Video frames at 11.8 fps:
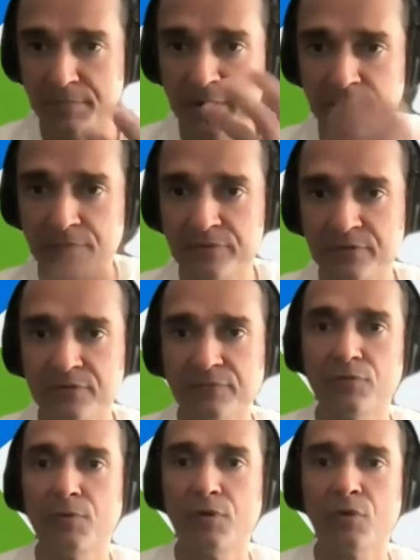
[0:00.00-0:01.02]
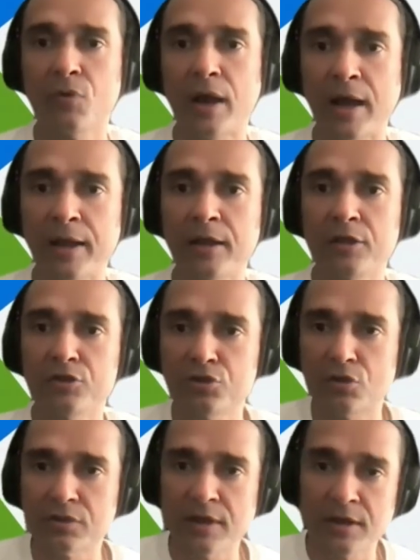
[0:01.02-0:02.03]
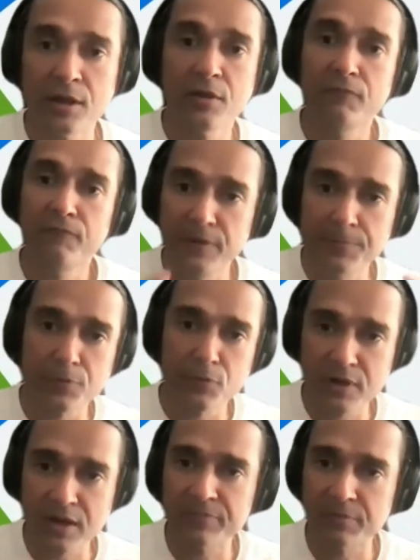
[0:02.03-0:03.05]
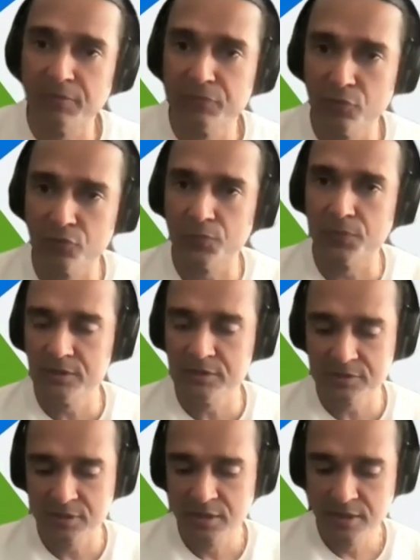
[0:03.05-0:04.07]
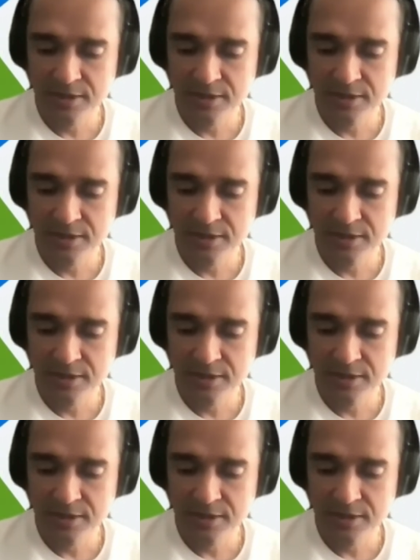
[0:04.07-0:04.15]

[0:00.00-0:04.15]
the metaverses of tomorrow and ensure that we program some of those worlds